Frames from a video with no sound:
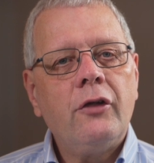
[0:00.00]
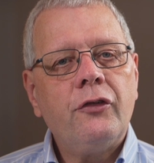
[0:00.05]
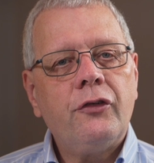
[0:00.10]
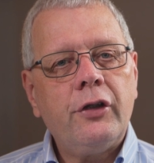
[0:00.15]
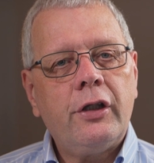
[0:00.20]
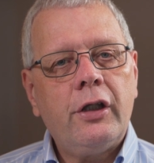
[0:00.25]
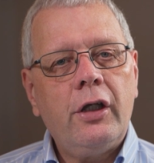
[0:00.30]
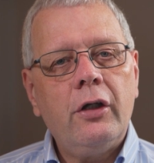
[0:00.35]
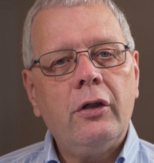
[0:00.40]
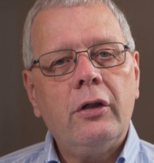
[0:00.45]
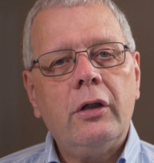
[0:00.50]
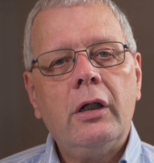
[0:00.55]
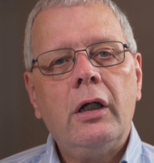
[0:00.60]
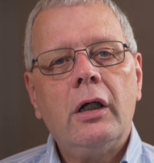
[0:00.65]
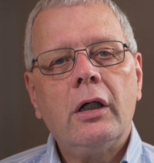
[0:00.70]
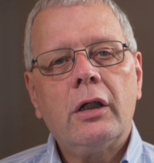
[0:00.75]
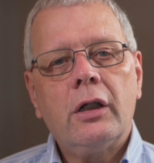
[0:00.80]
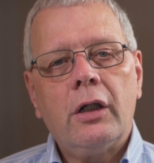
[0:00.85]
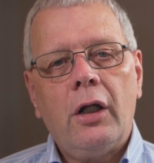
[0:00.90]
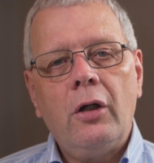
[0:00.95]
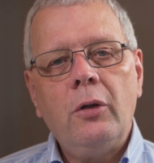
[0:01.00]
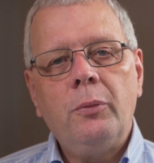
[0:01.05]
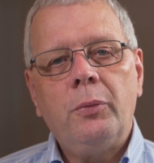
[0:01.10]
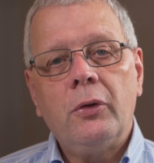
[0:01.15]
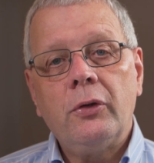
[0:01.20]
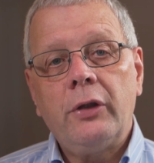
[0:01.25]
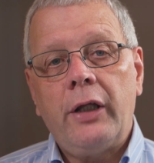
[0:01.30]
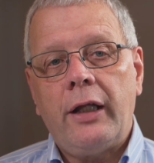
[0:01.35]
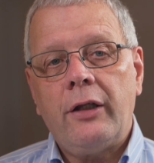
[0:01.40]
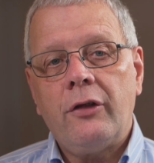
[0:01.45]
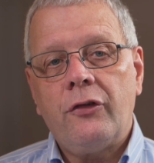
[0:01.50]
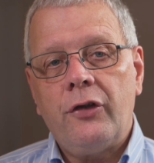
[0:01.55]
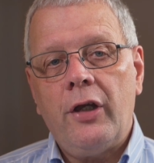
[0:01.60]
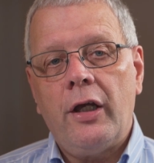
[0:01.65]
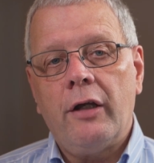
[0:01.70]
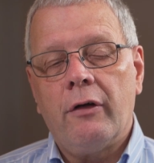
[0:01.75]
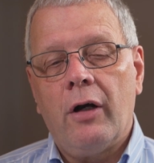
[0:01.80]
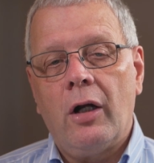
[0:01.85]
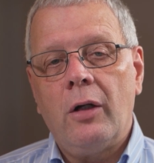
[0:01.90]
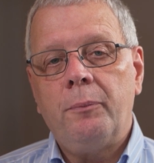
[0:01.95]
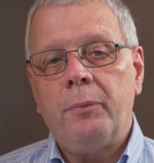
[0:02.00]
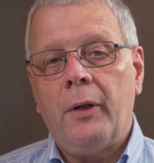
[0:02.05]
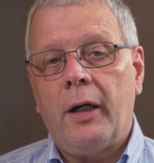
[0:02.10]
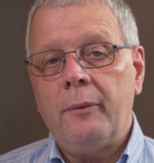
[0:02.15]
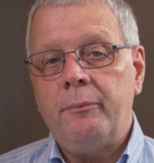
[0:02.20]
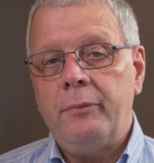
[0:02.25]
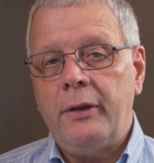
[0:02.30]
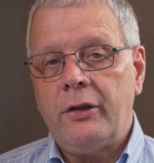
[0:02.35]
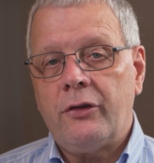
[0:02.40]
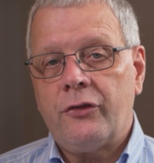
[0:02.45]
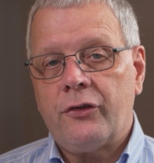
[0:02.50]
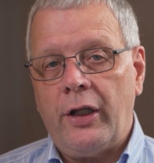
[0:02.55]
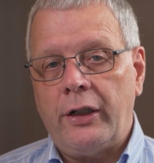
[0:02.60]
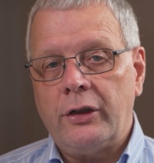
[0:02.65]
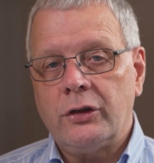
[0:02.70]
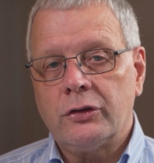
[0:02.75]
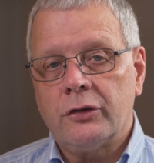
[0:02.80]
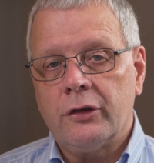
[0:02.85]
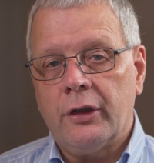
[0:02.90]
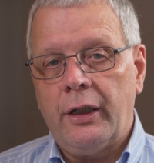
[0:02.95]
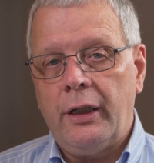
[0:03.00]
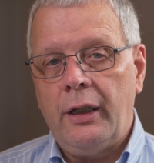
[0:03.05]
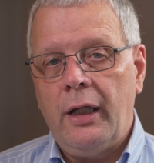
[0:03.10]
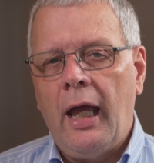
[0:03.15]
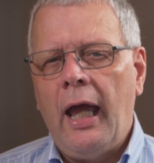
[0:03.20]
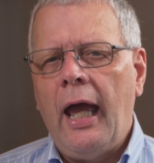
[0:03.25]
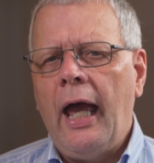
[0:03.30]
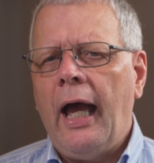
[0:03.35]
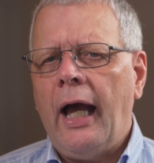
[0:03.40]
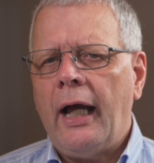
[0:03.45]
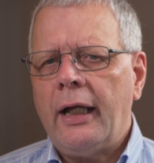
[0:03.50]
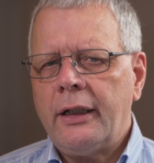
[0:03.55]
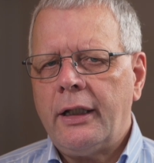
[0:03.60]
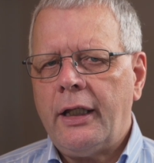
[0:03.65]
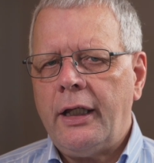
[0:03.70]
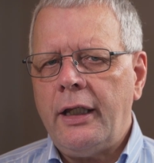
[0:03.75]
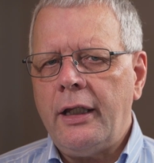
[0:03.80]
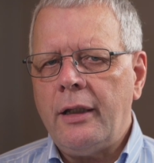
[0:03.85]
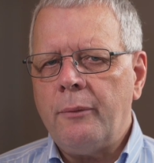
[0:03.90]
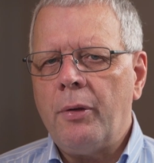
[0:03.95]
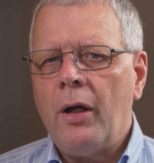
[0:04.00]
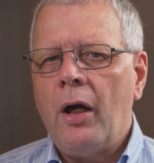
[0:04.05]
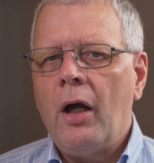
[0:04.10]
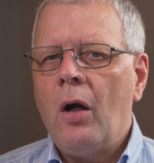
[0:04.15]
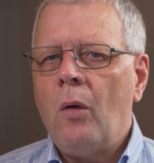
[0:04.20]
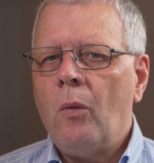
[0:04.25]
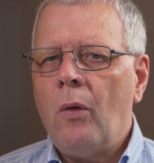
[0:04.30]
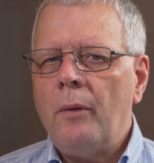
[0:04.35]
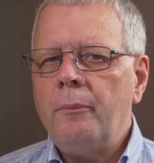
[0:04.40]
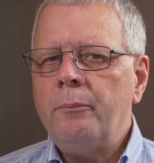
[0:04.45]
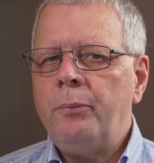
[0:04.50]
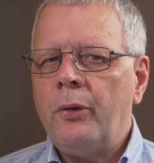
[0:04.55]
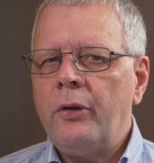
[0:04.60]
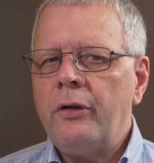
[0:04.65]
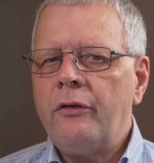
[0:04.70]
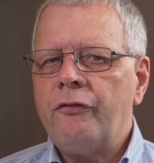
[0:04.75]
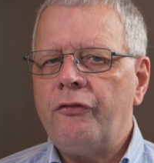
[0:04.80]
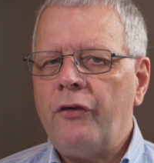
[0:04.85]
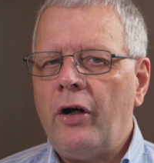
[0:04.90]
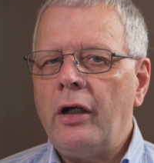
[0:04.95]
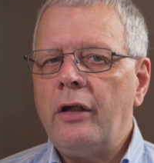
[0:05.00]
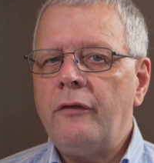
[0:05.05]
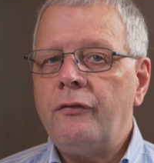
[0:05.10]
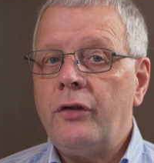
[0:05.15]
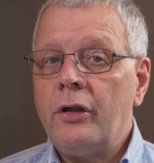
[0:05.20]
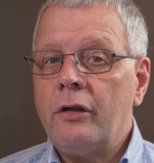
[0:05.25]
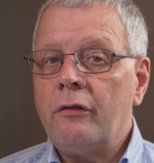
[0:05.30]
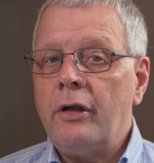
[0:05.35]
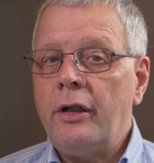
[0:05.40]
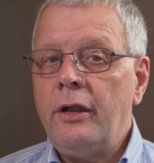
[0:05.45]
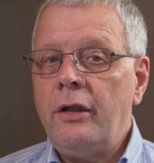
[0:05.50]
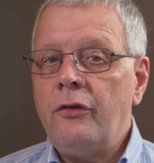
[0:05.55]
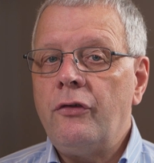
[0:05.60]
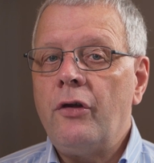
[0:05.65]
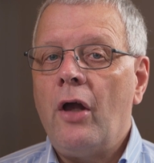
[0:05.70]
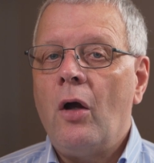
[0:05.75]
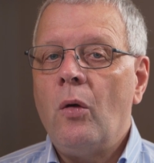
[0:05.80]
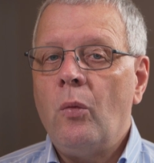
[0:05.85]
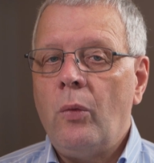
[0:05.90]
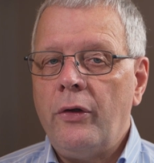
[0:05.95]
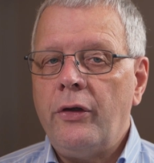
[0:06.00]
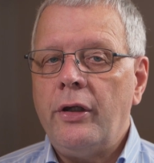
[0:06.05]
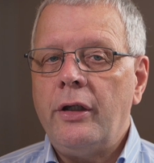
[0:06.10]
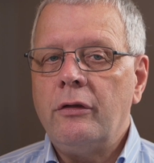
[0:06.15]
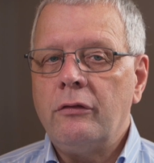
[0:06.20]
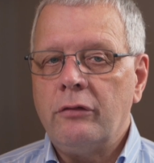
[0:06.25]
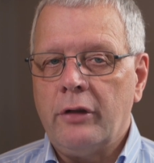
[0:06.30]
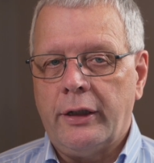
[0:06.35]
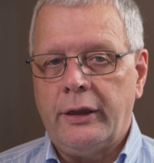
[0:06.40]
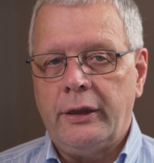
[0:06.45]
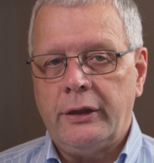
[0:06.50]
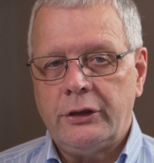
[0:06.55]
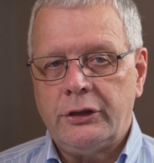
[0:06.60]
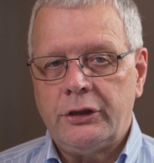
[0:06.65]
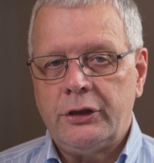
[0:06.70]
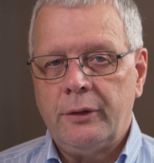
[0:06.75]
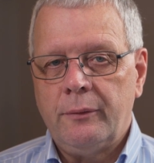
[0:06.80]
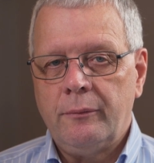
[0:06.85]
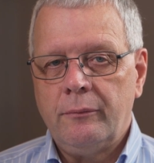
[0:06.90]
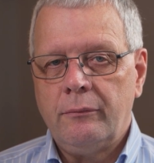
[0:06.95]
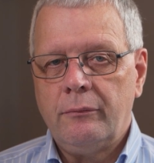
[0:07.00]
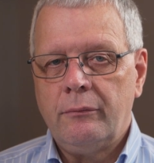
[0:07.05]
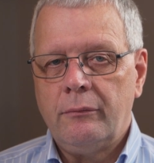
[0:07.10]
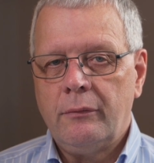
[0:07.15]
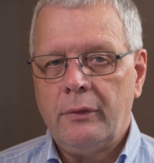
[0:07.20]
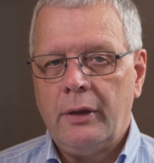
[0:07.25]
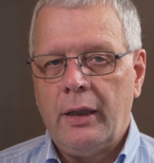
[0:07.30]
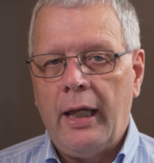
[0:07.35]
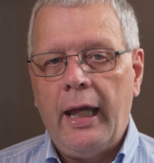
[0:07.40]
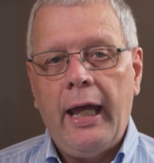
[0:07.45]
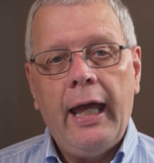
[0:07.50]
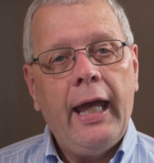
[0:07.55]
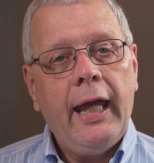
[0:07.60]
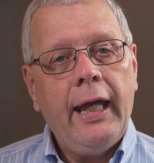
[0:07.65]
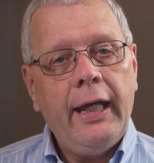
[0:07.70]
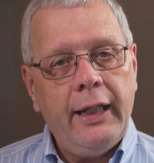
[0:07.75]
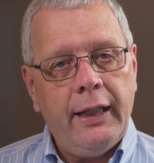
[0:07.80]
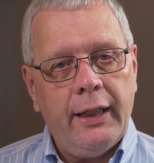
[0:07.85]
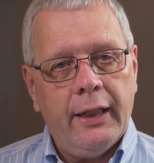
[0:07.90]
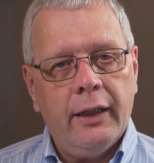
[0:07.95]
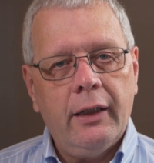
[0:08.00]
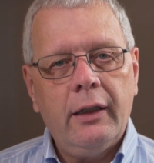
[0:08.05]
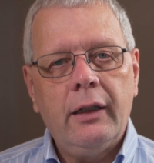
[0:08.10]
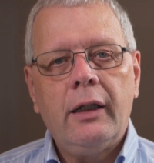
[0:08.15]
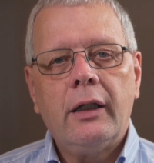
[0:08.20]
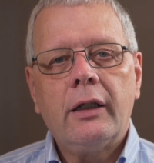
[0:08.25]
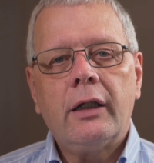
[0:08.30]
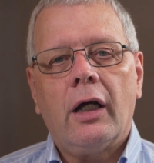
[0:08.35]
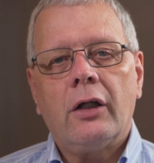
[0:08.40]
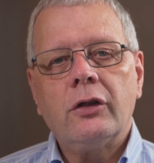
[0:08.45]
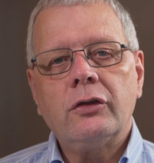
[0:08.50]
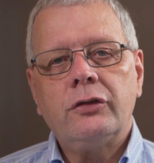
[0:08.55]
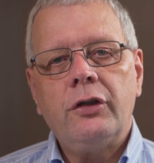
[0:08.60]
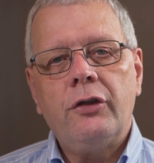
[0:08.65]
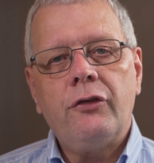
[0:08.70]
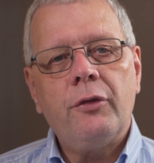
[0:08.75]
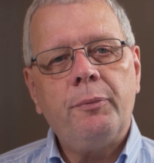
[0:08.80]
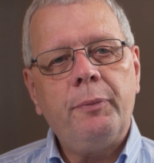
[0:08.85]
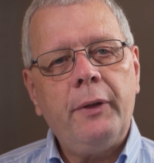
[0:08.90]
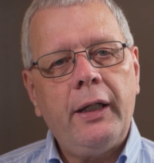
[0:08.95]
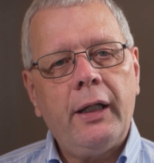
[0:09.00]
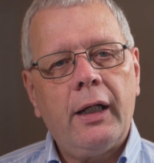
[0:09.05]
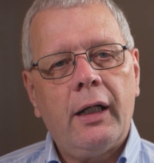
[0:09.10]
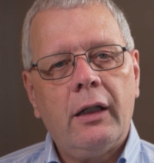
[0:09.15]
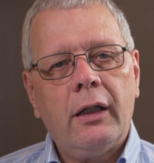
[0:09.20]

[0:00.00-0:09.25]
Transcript: secure global net zero by mid-century and keep 1.5 degrees within reach. Here, countries are being